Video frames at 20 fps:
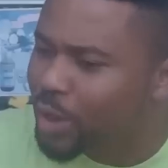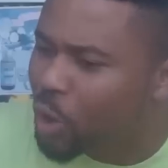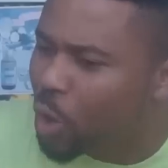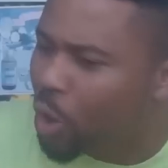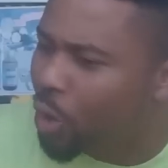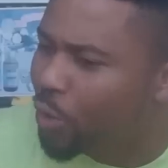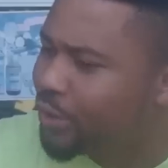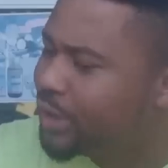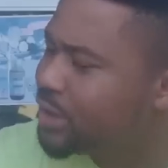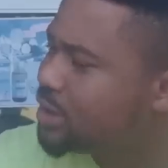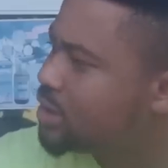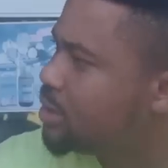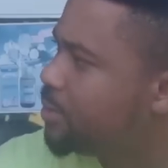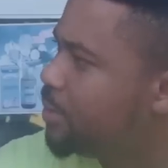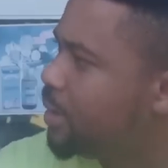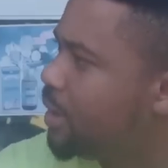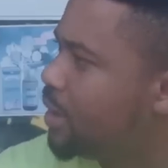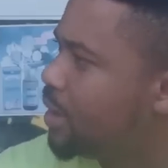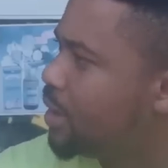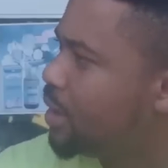you
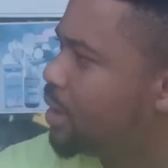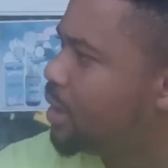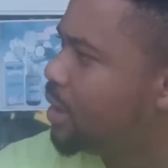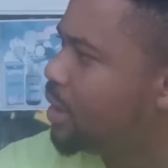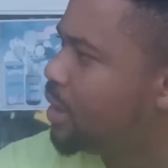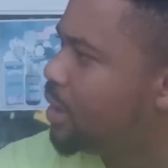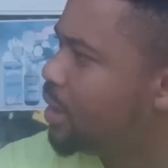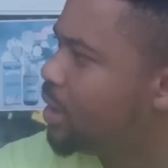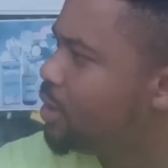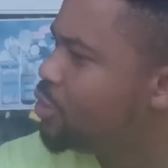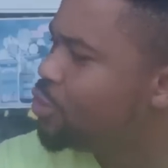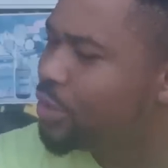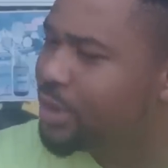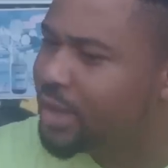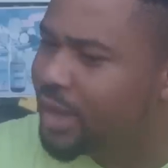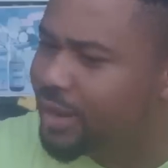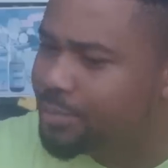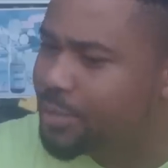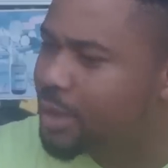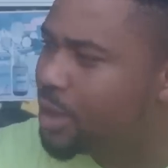encouraged me.
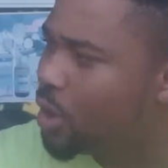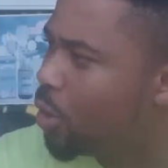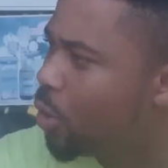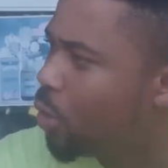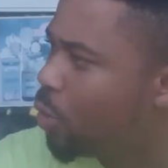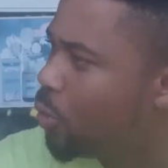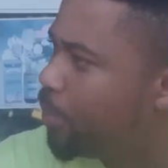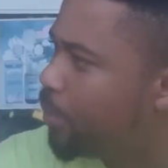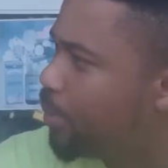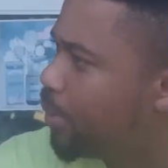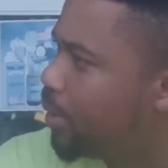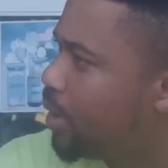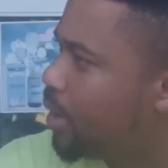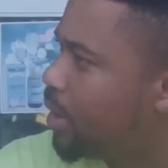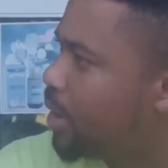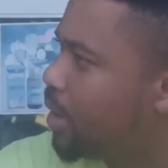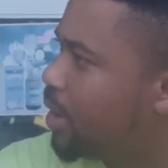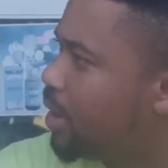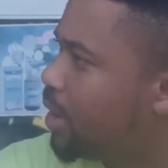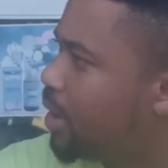You gave me hope.
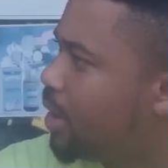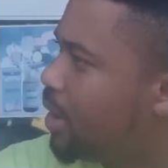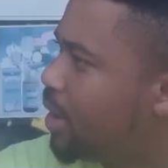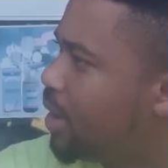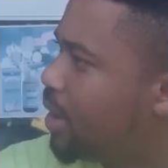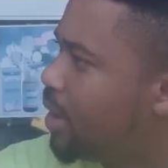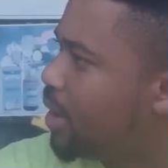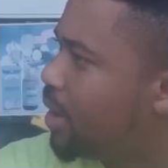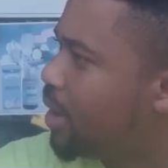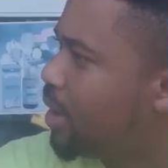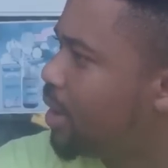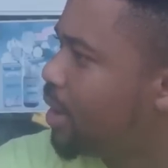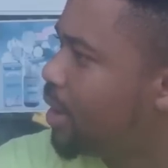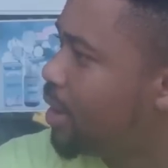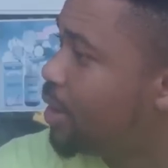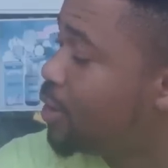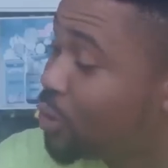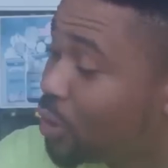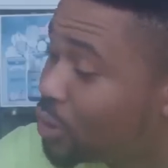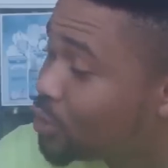
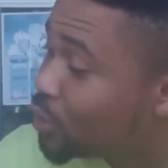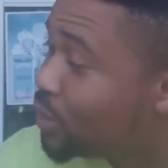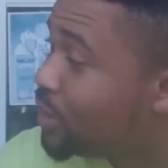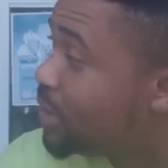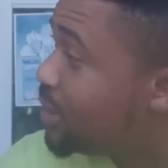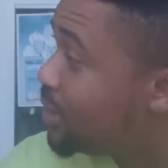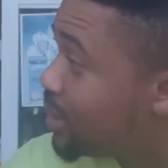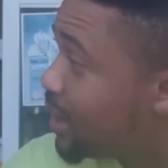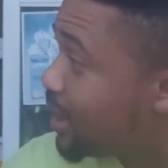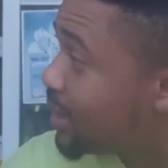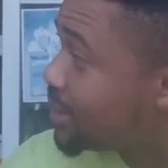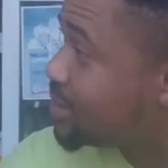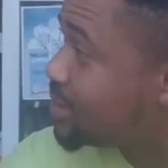Not only